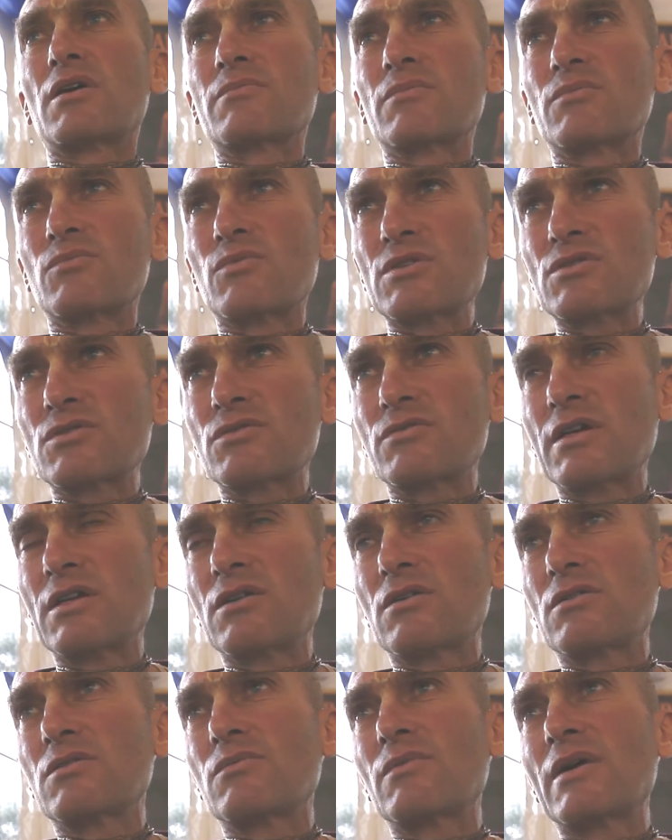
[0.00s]
my
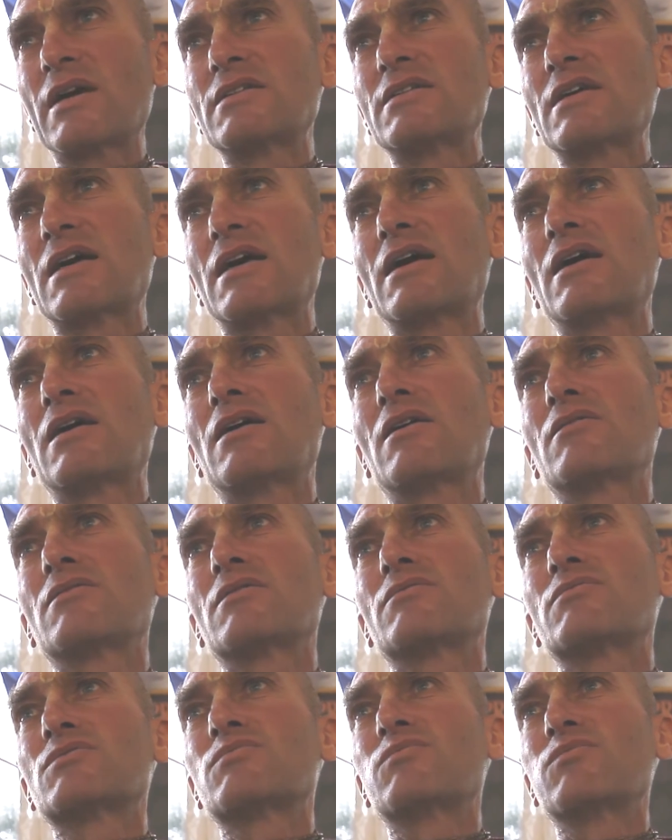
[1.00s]
windscreen on the way down.
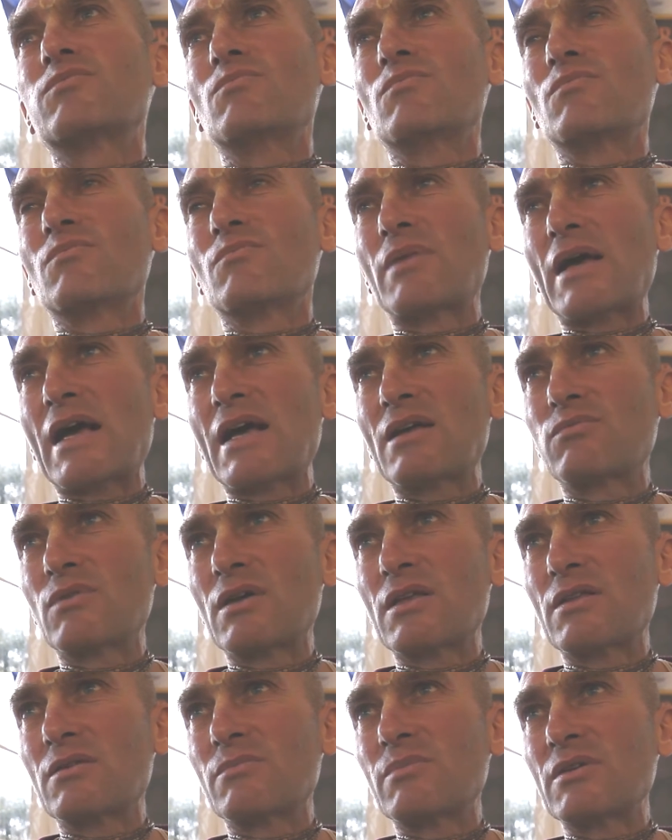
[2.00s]
It was bad
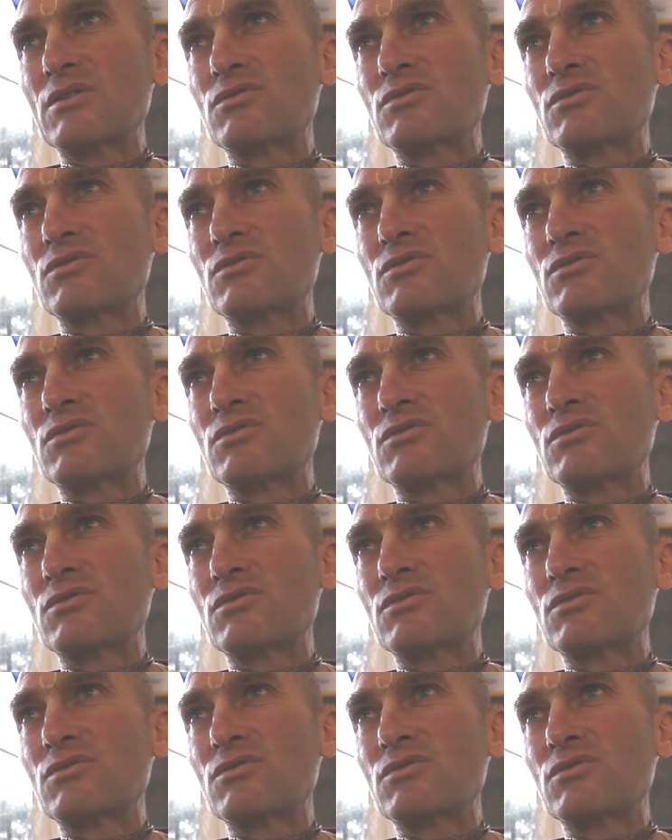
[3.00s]
weather, a bit